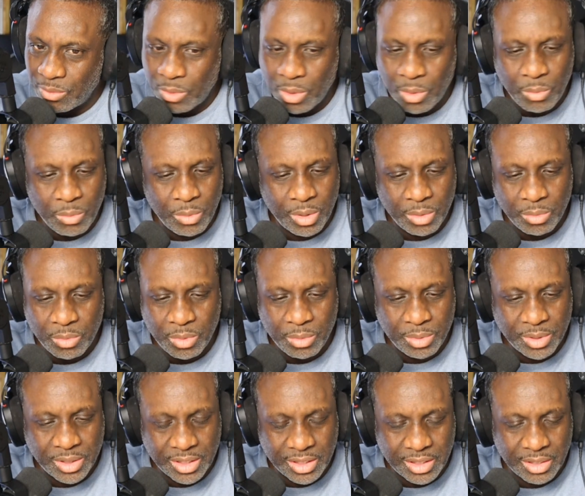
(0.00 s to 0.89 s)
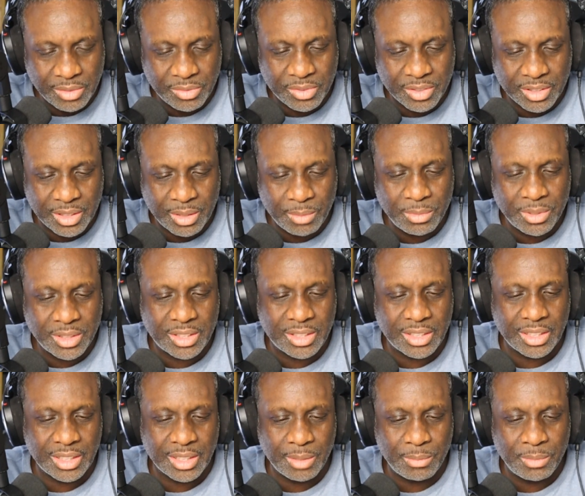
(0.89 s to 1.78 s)
What was the difference? Let me
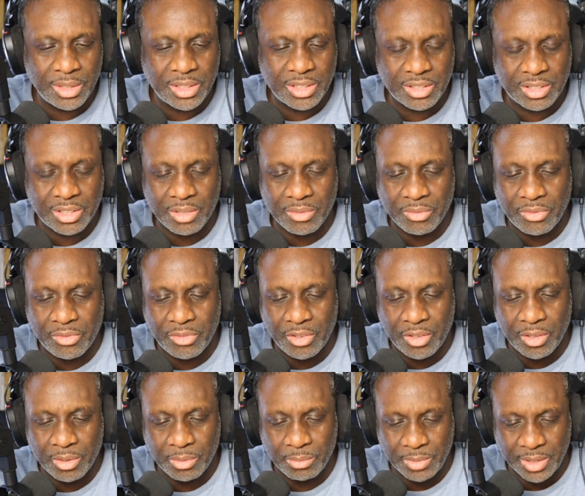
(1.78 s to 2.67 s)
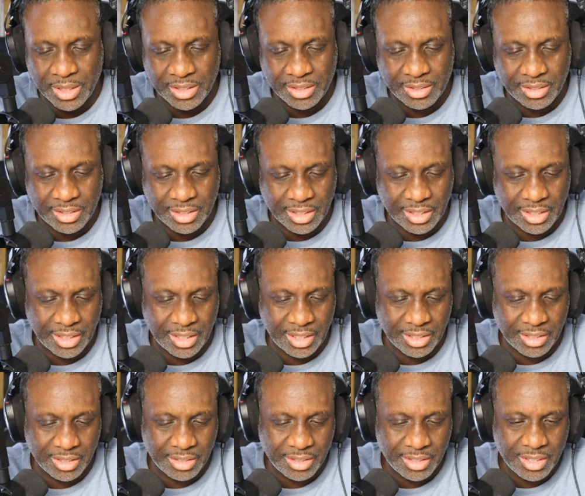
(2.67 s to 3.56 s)
see. Let me just confirm this thing
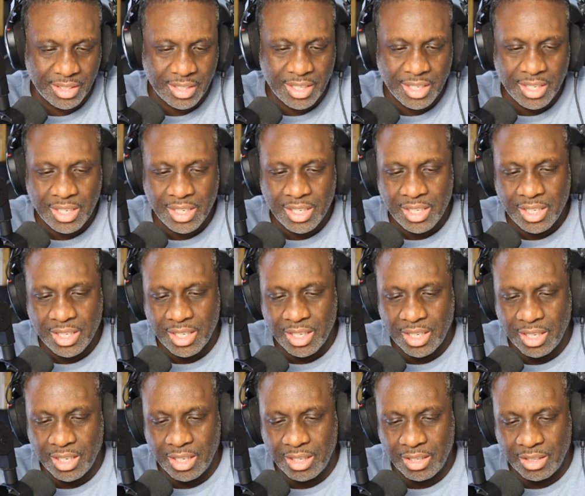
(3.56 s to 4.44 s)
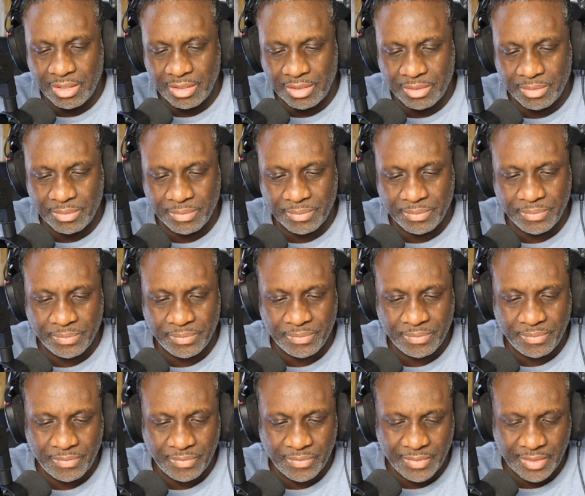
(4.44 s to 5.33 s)
here. Um,
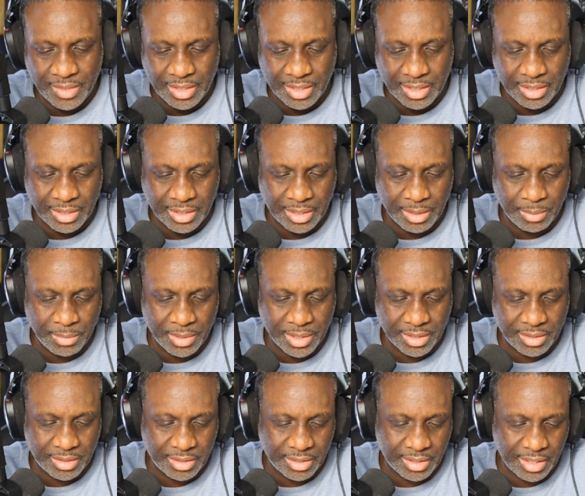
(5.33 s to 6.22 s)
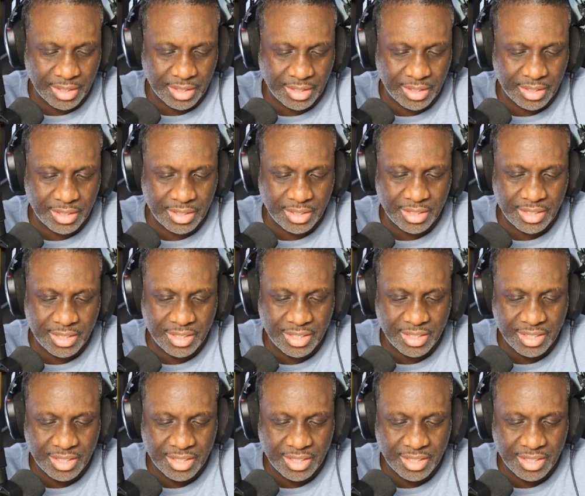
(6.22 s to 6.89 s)
Give me a second.